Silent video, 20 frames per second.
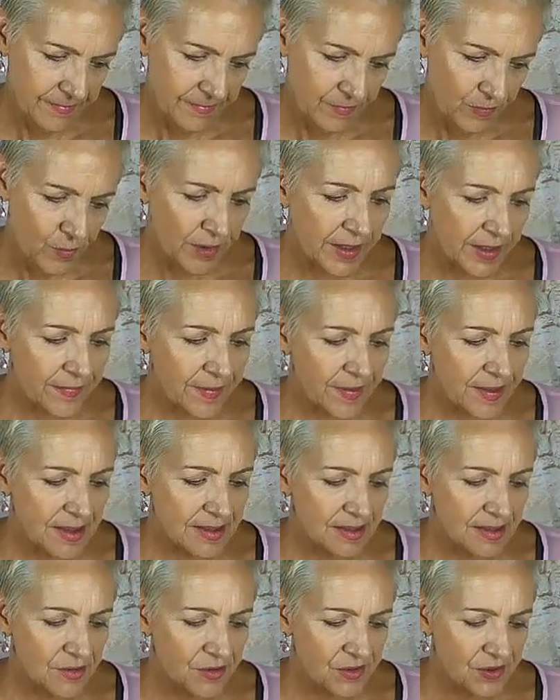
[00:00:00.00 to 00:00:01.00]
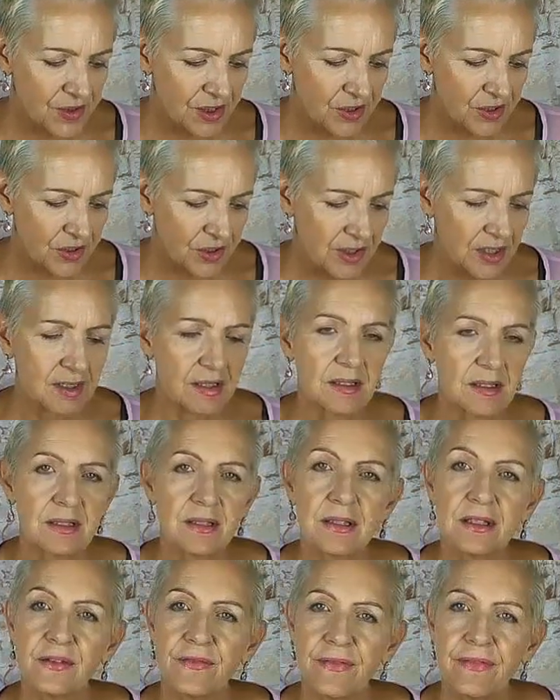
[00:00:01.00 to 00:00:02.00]
Whatever this decision is,
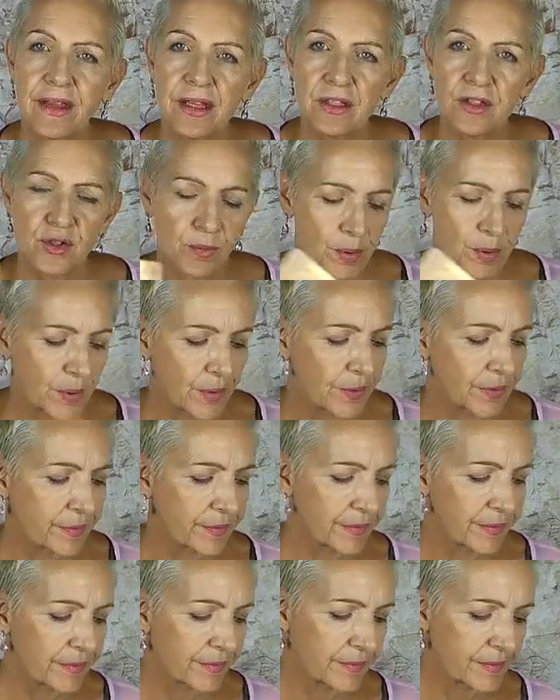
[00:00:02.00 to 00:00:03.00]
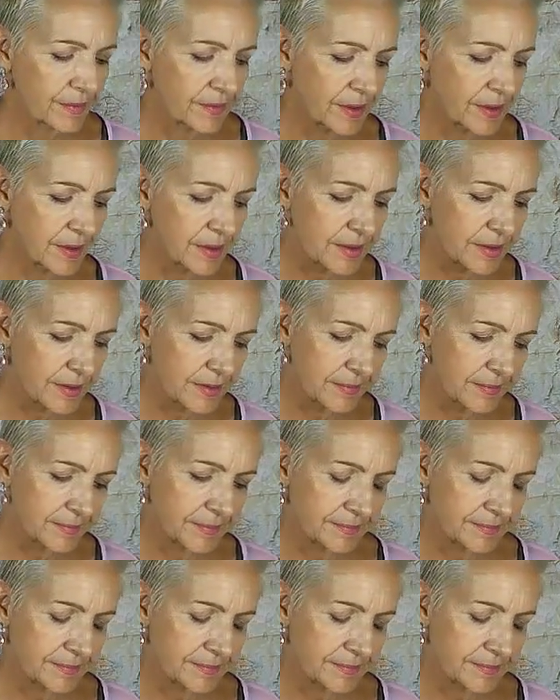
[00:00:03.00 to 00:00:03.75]
it affects you both, right?